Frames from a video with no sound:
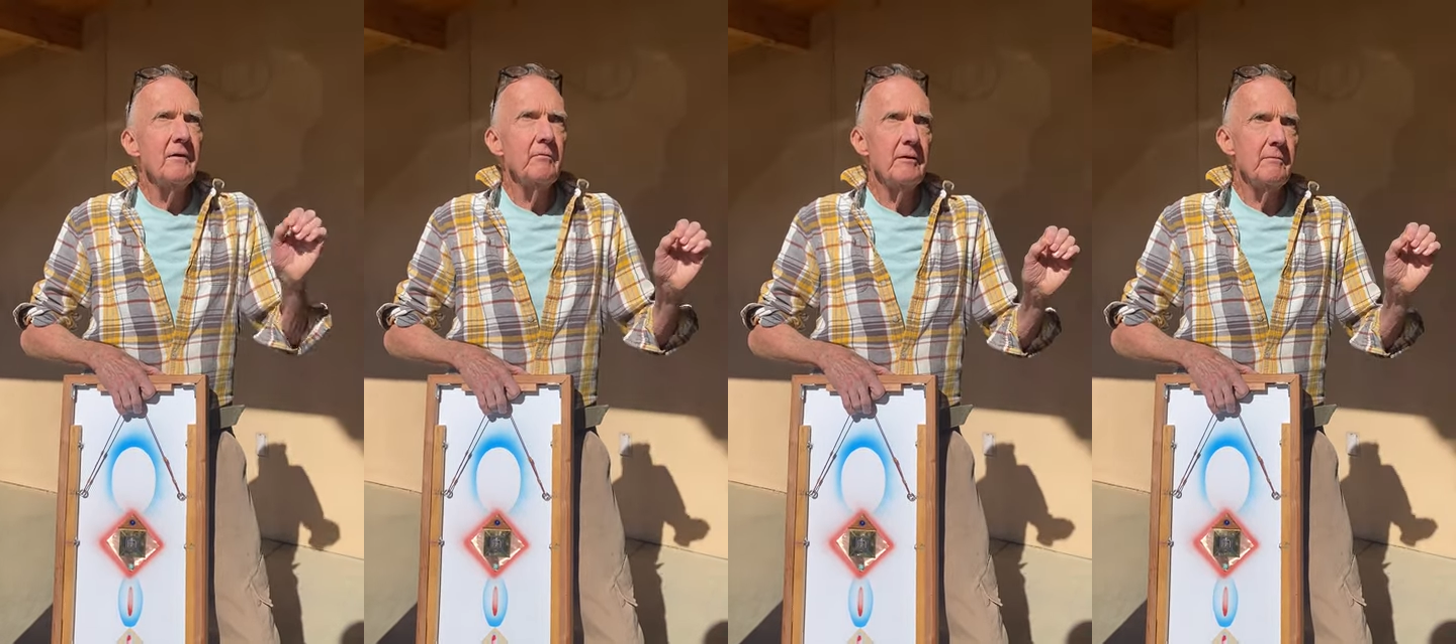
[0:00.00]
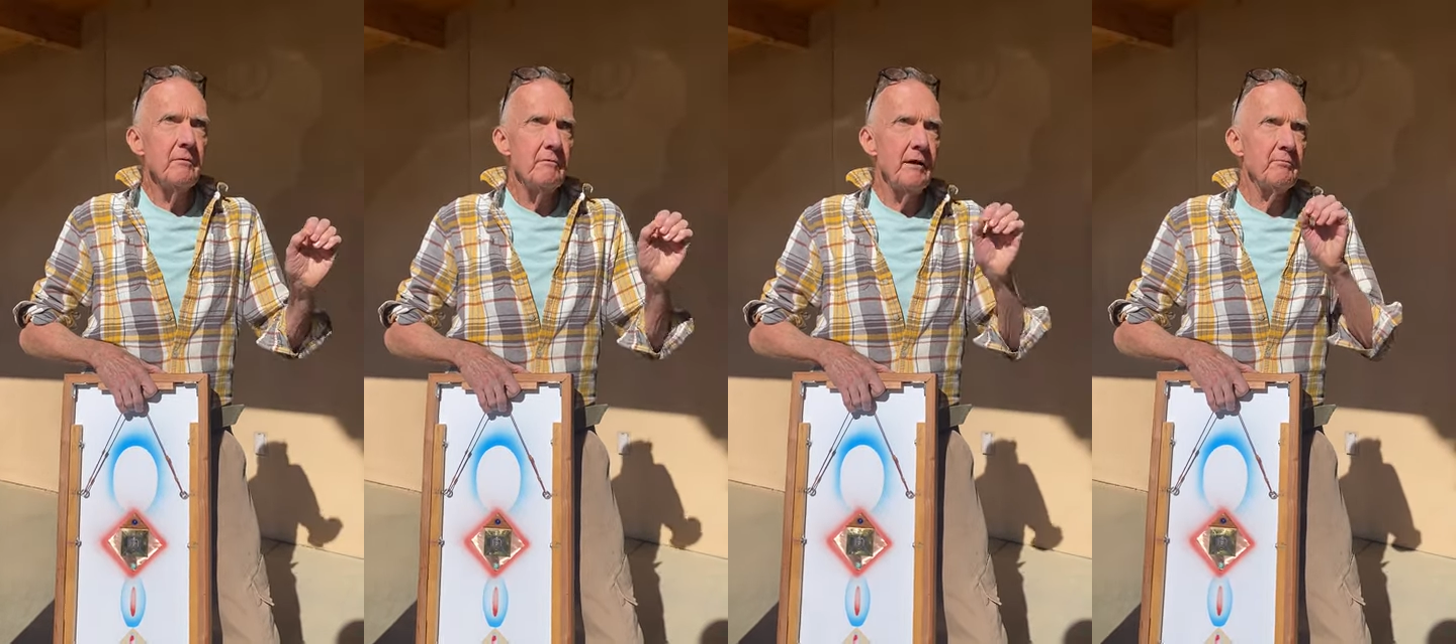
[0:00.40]
would
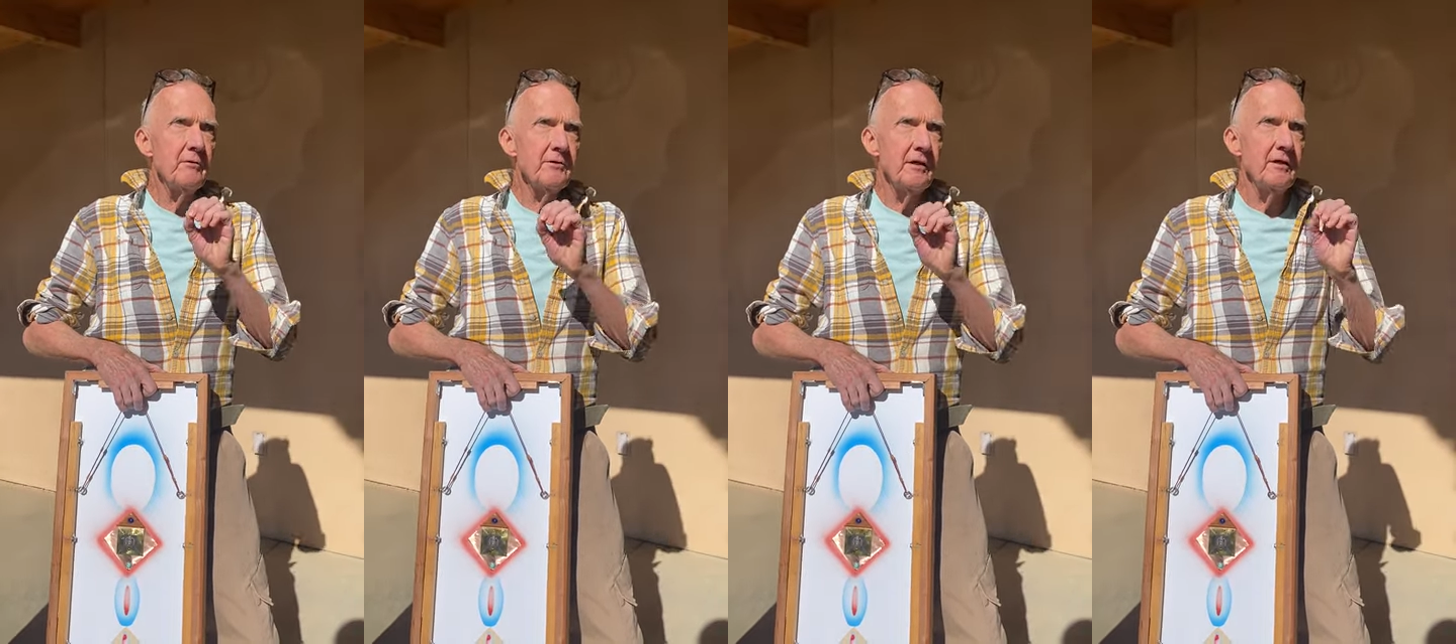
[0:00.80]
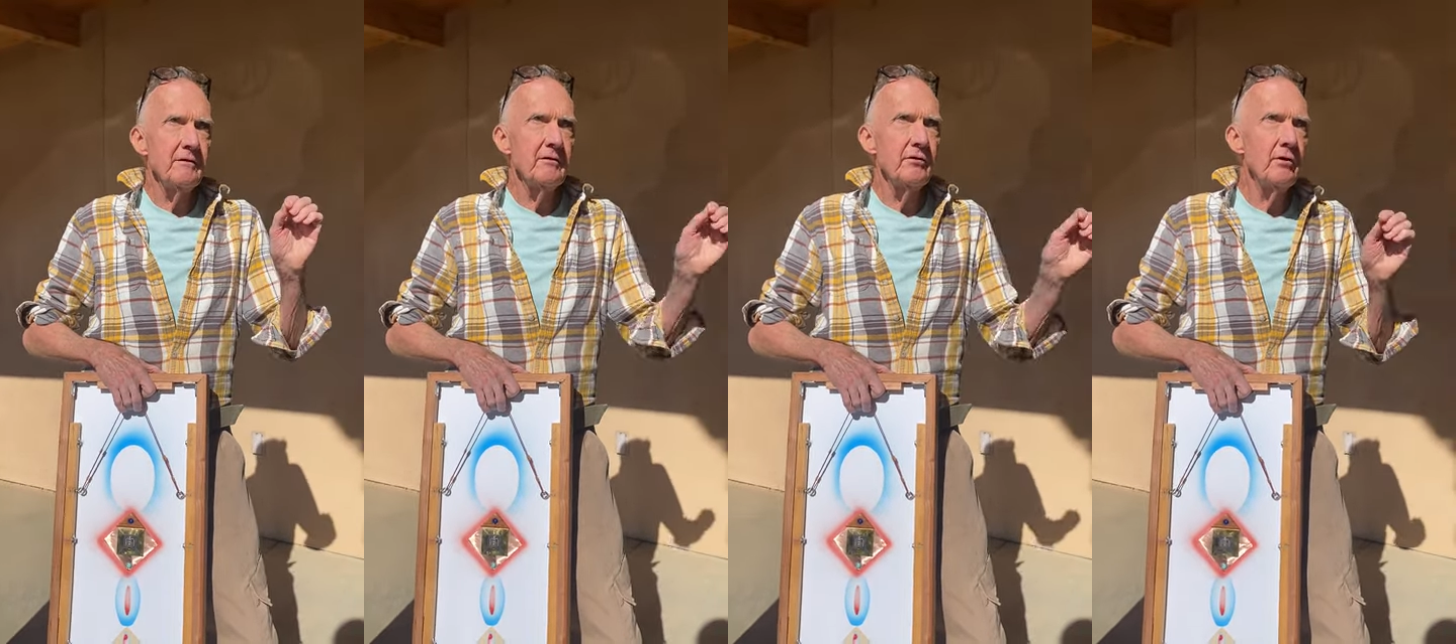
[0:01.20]
represent
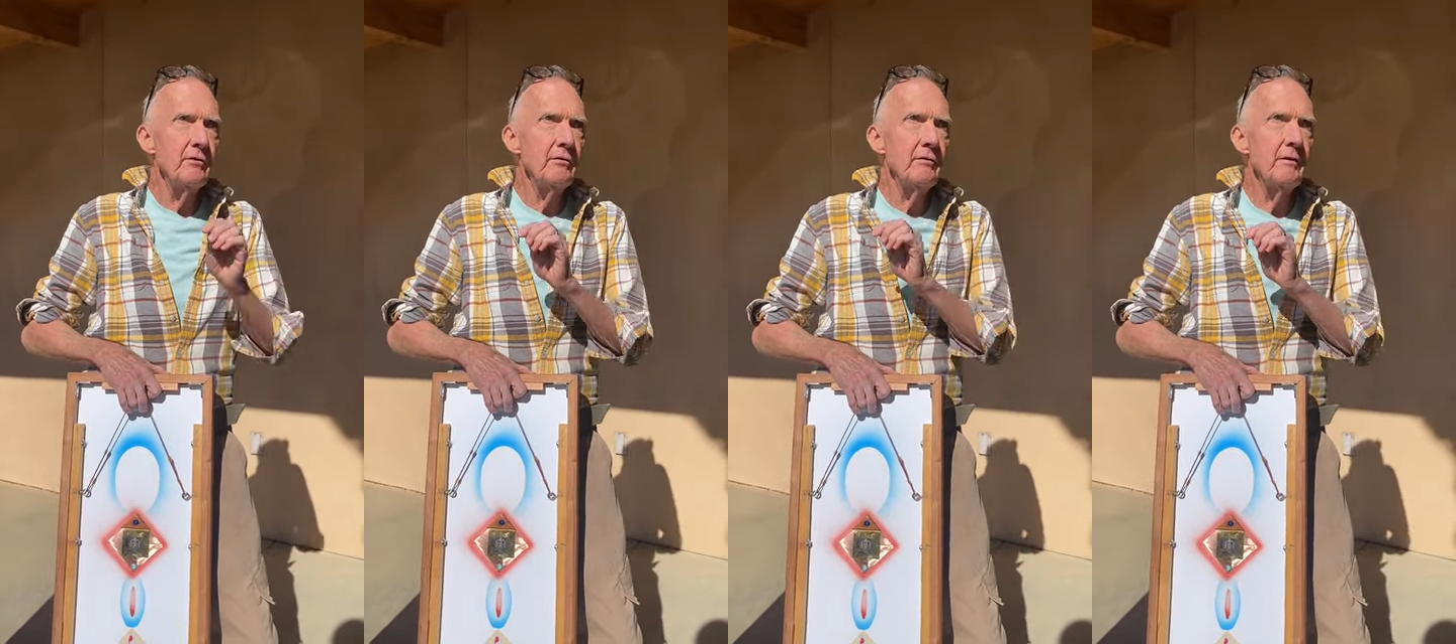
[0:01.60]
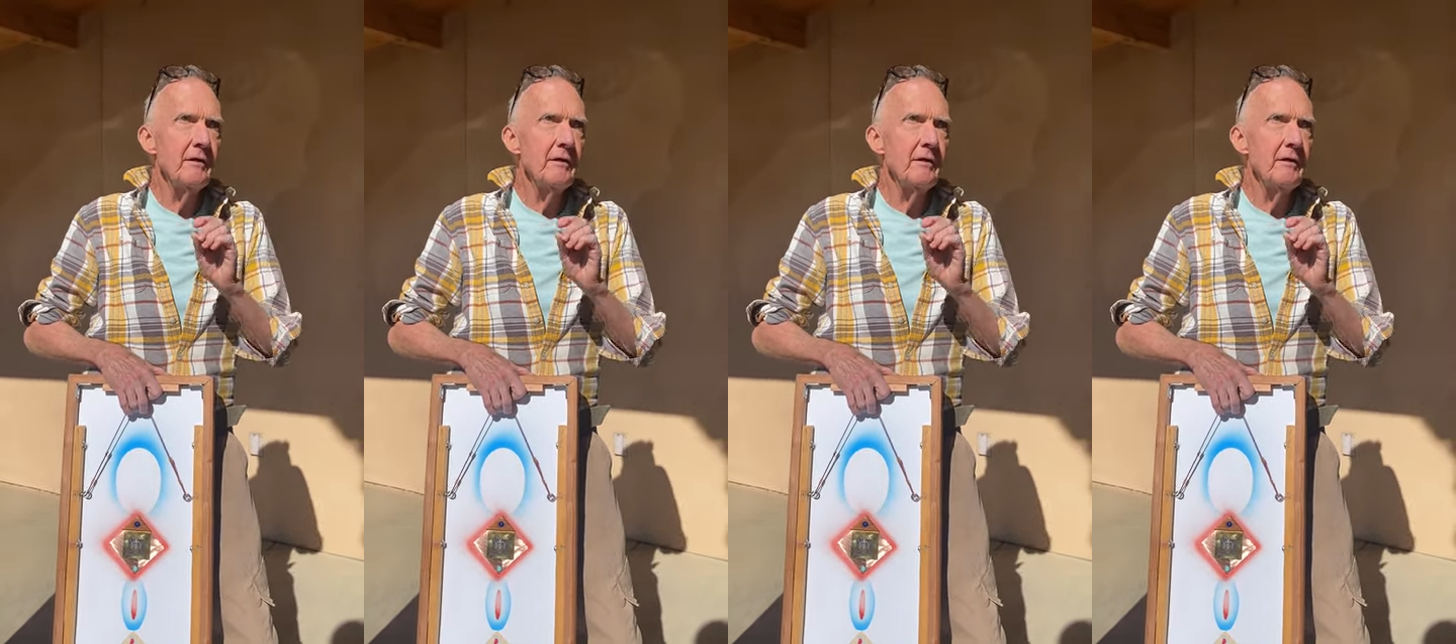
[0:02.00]
null